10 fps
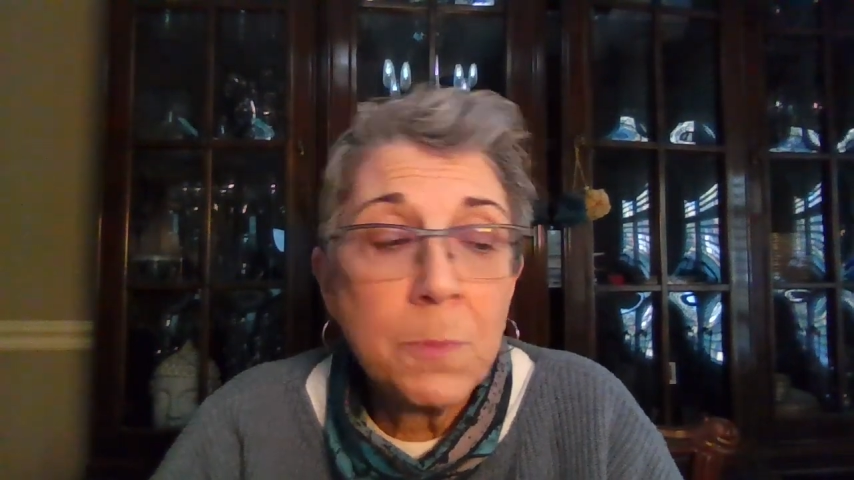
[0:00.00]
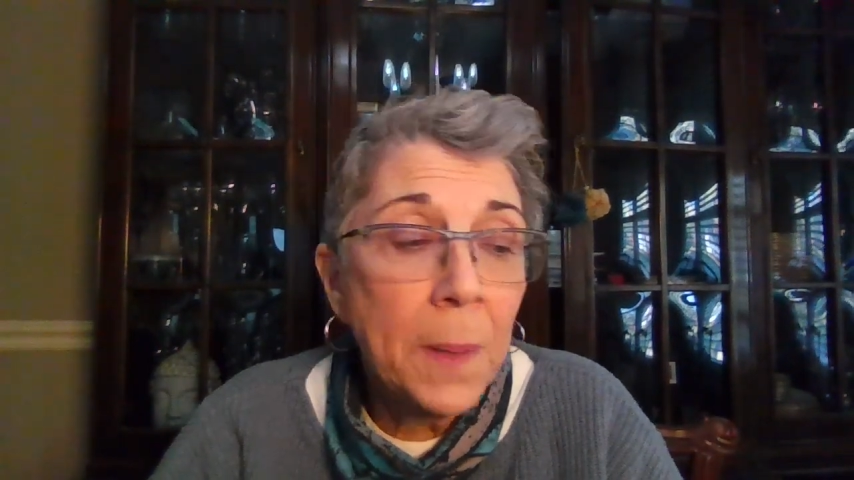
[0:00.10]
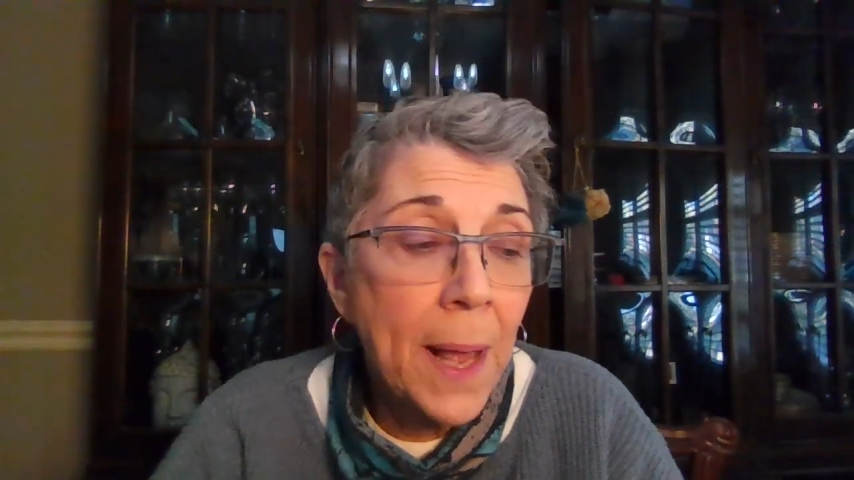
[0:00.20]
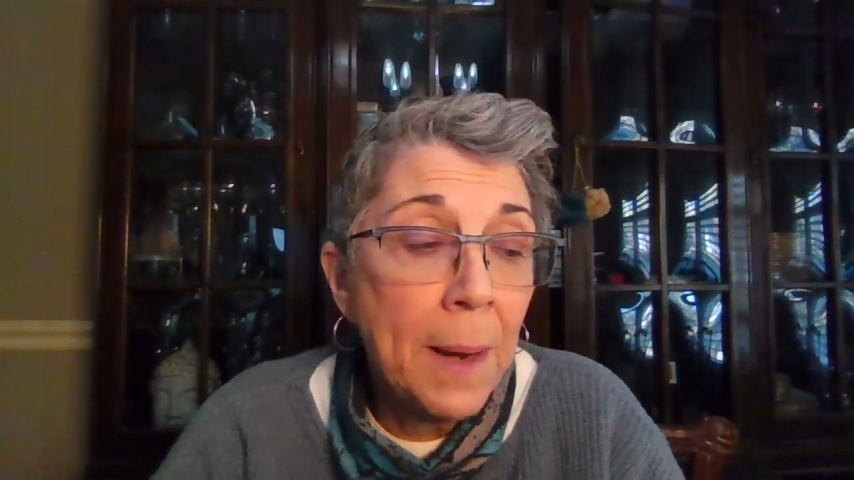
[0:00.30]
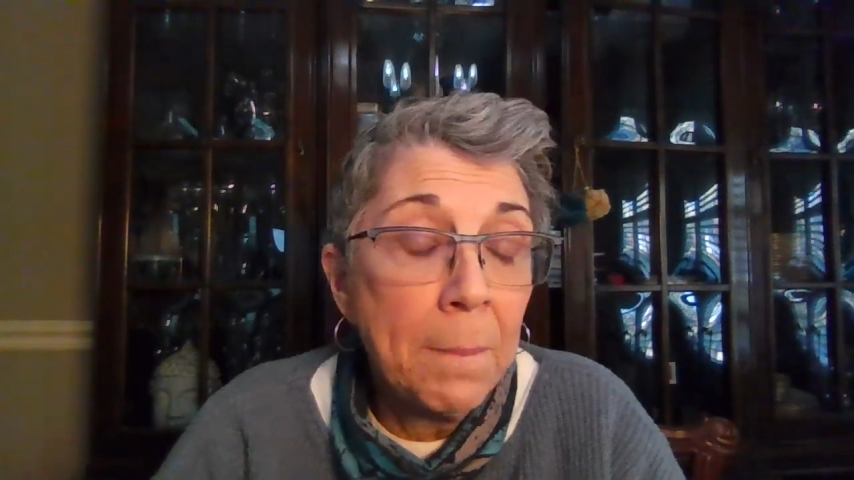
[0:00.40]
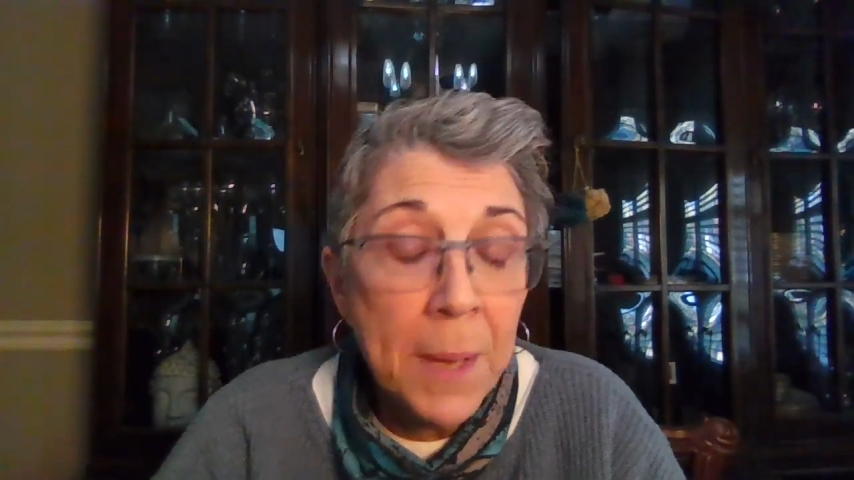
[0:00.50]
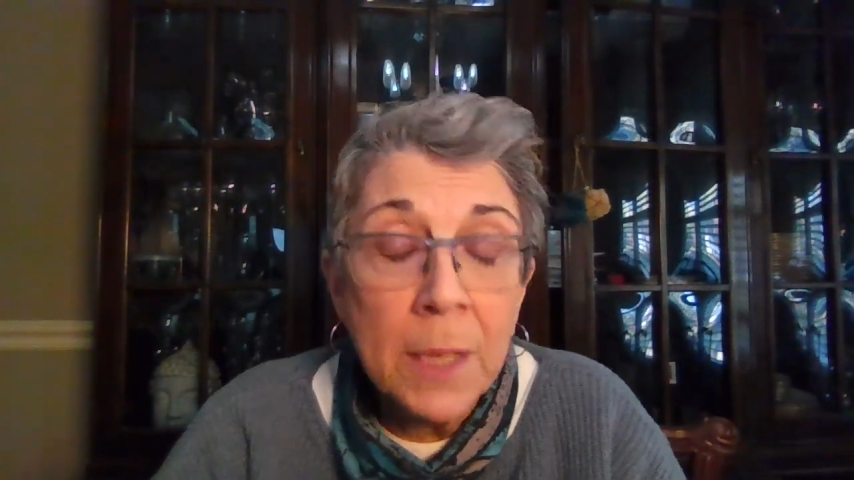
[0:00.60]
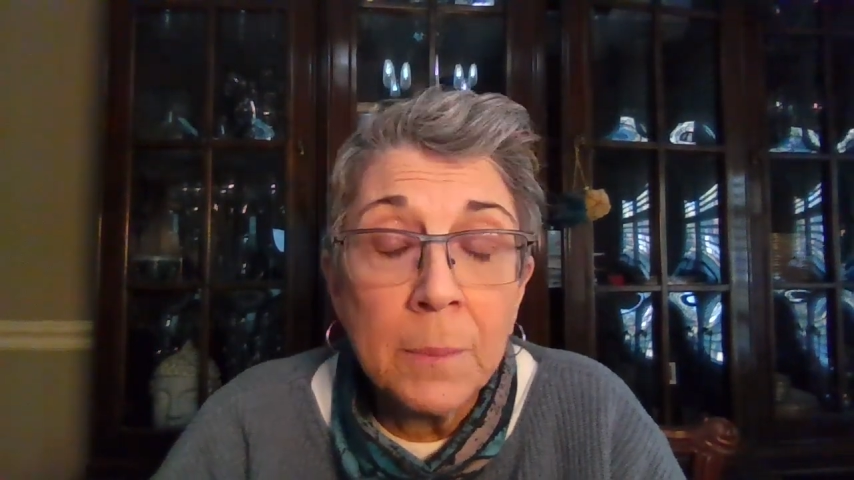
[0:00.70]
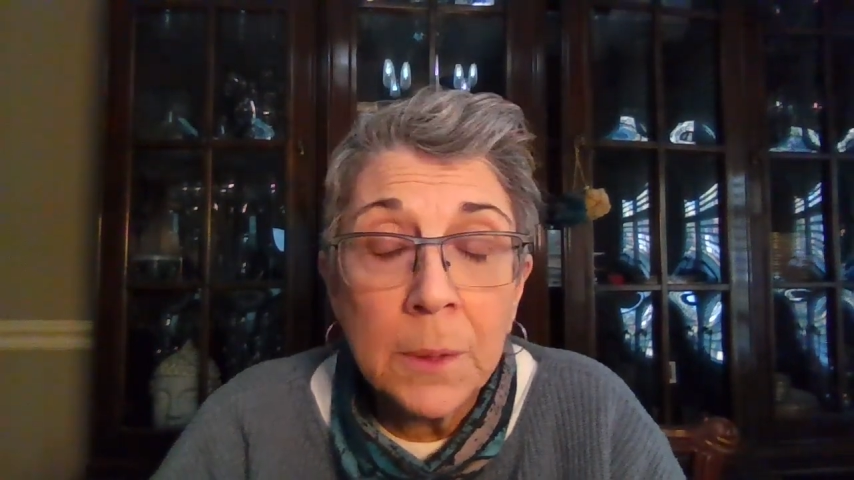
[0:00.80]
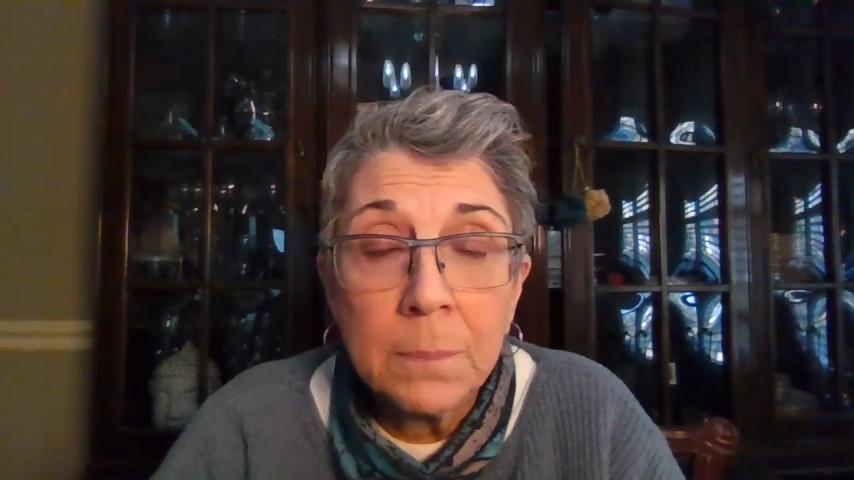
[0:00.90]
but at a
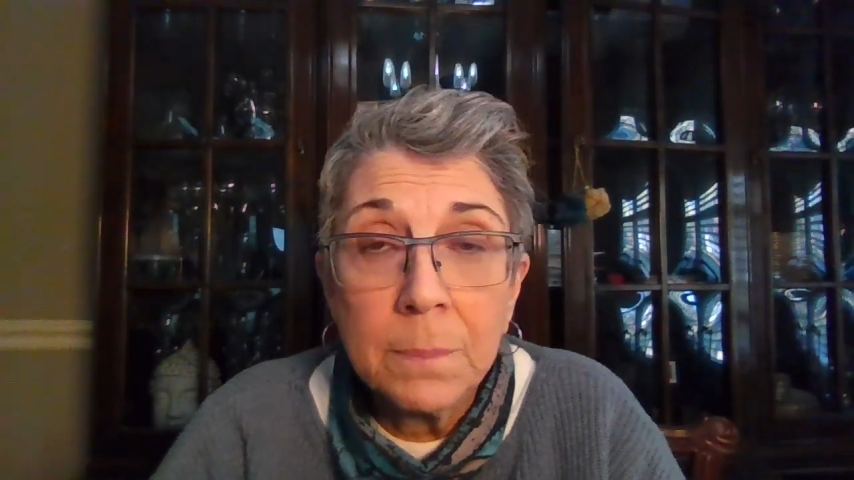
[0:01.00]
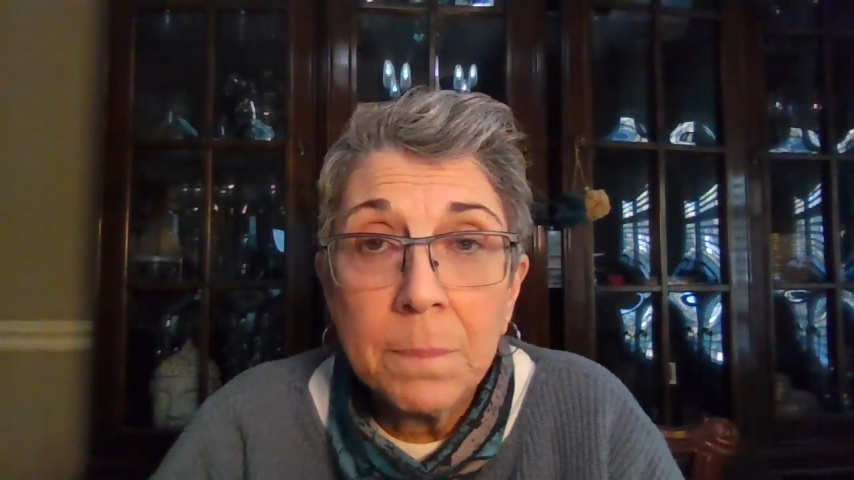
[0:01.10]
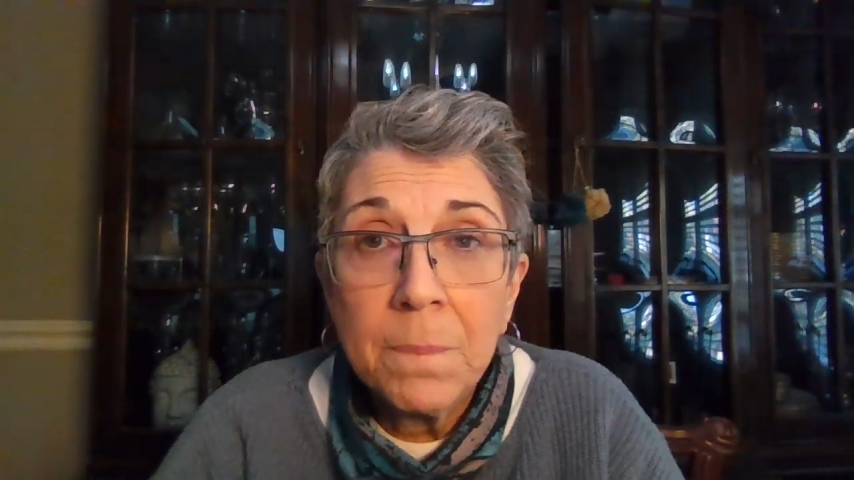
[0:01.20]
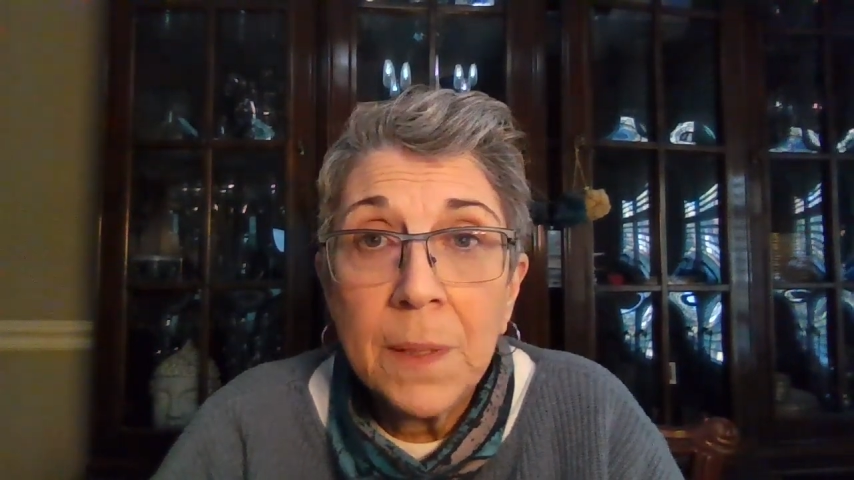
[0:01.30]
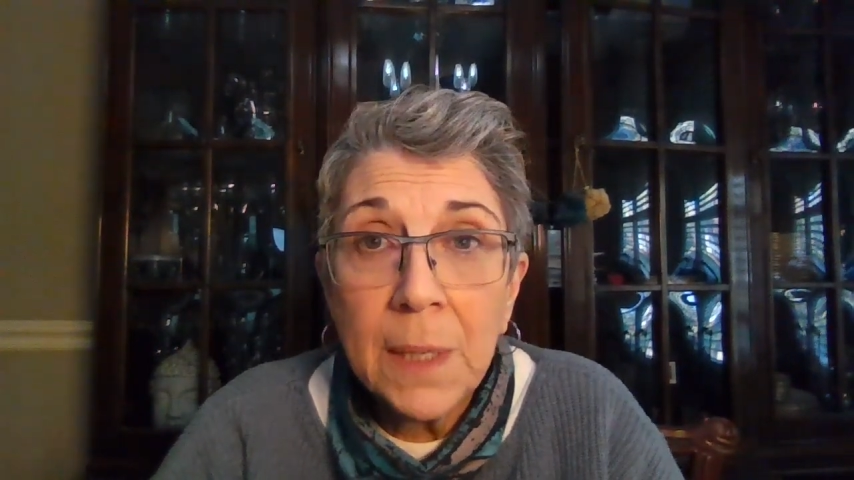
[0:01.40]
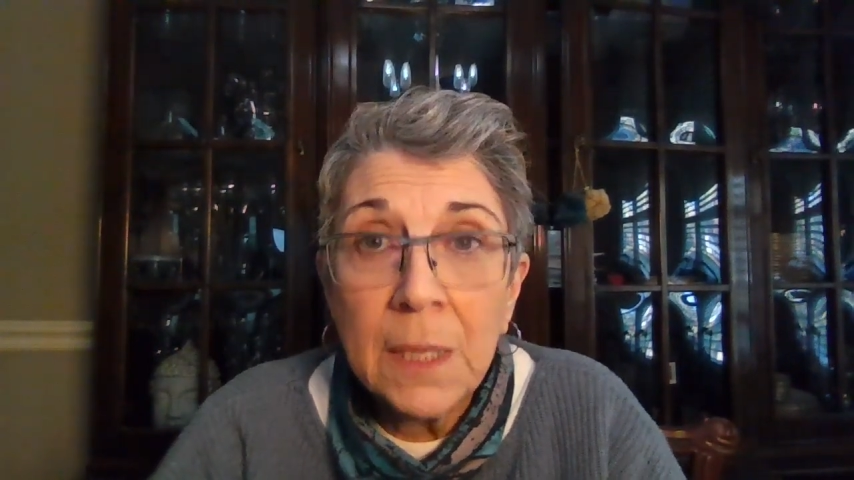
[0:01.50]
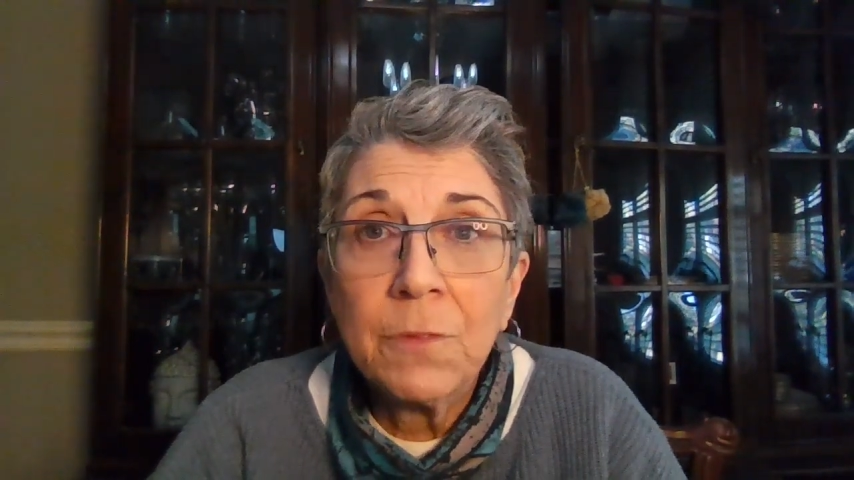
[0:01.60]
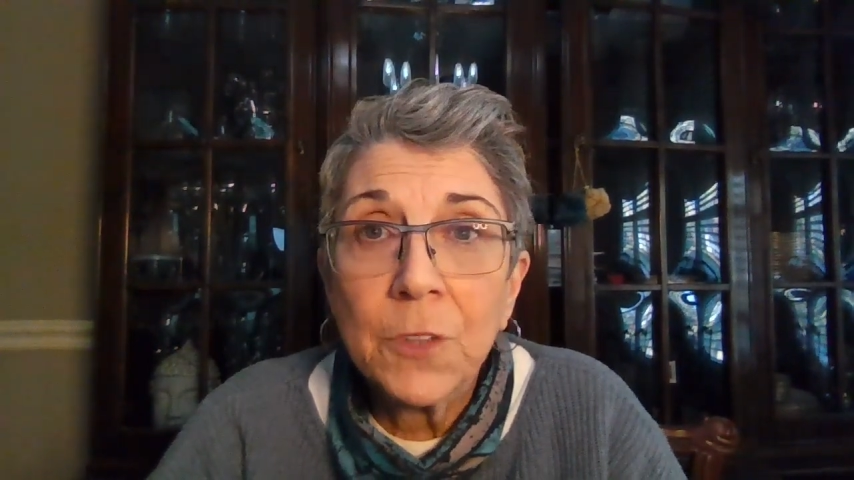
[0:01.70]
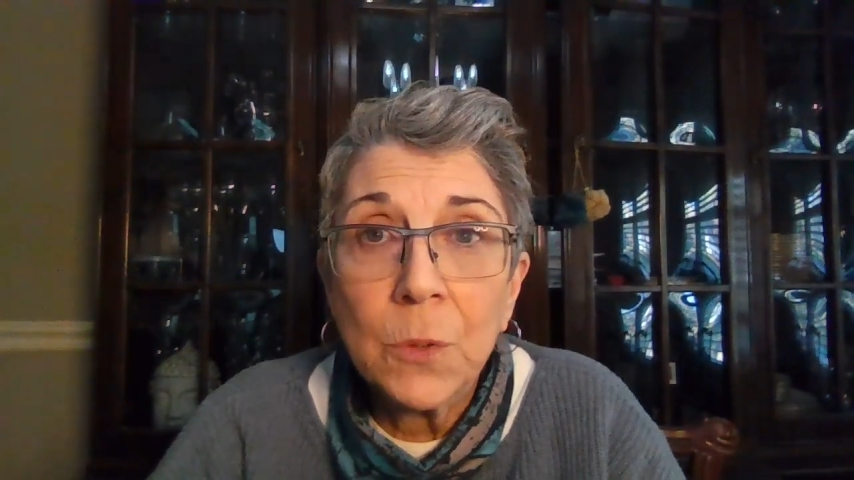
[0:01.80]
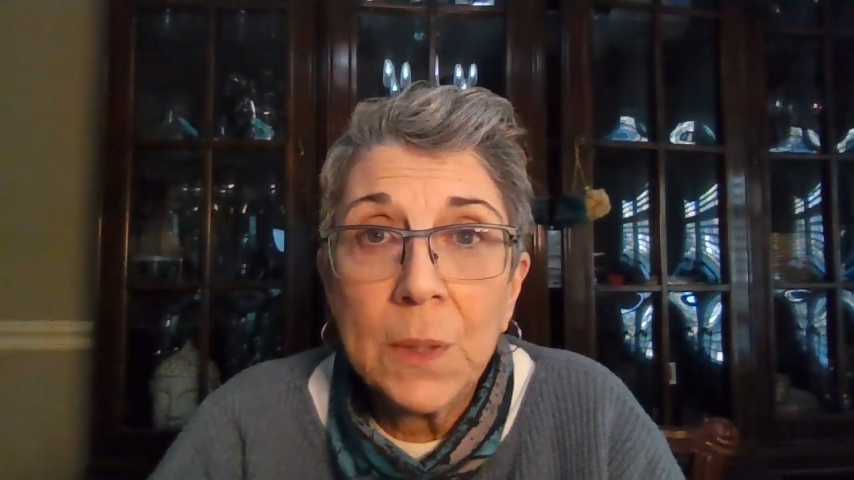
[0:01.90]
minimum,
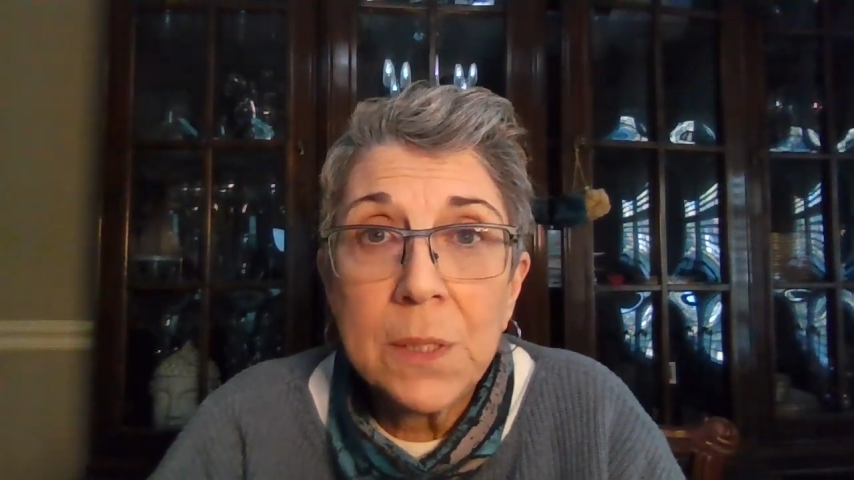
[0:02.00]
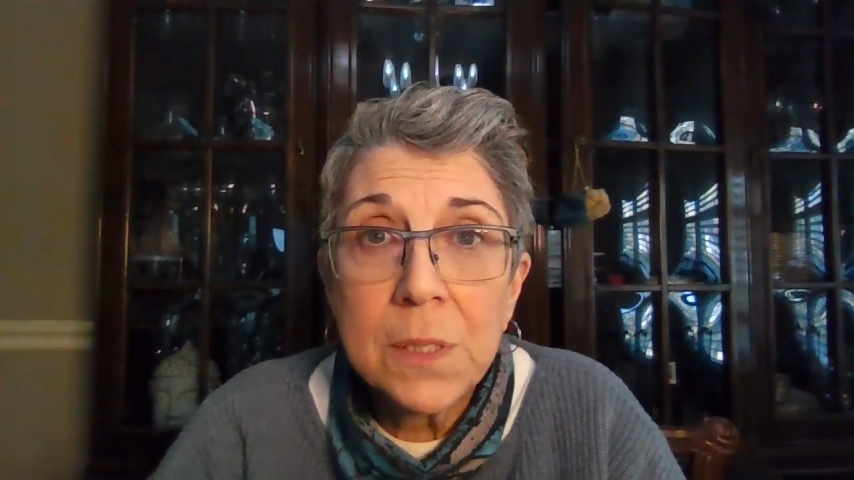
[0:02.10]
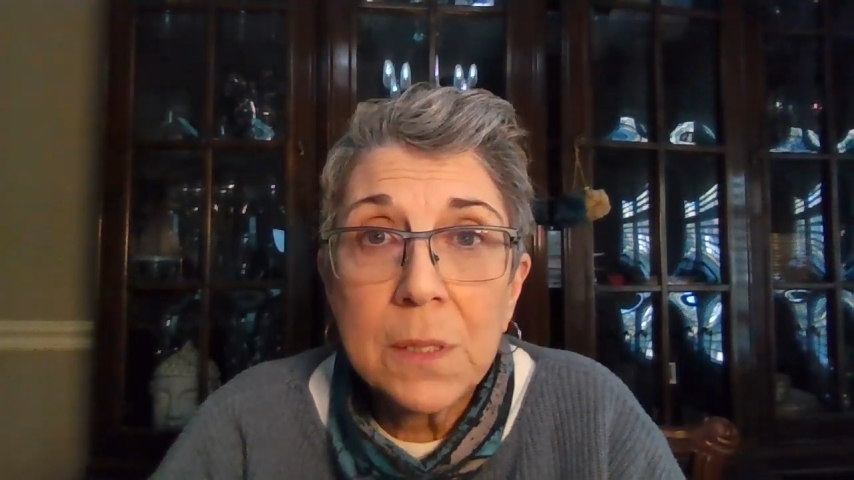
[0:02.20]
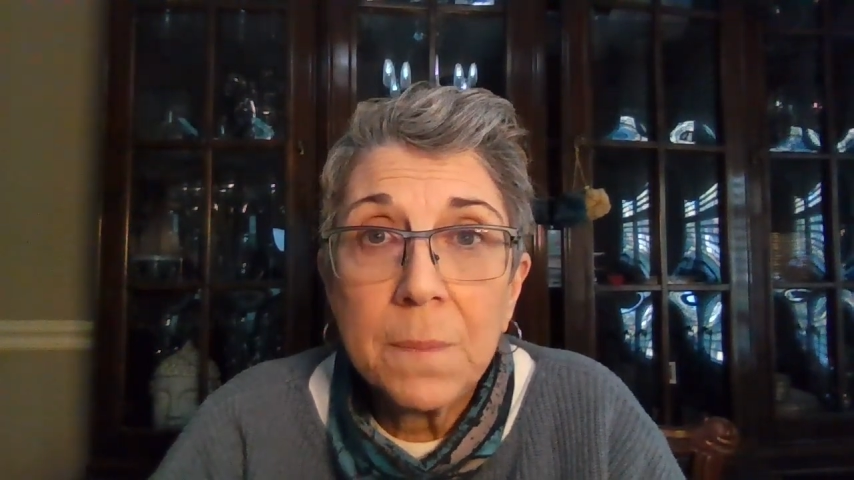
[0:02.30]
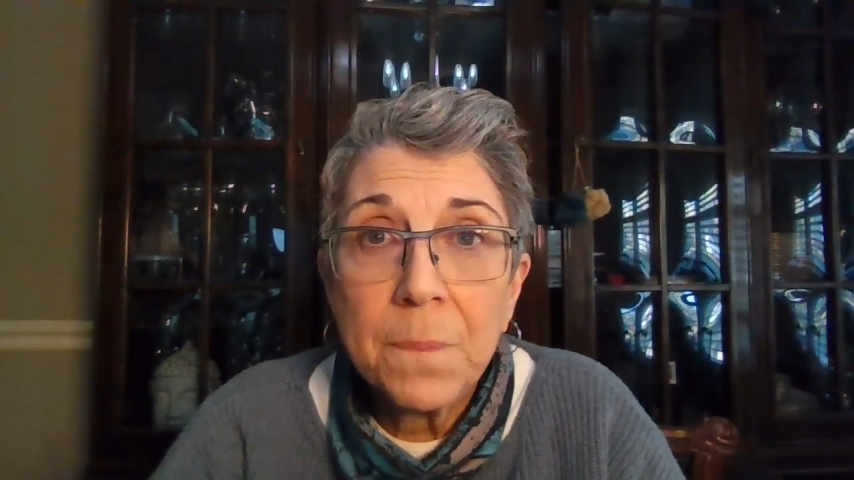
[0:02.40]
influence,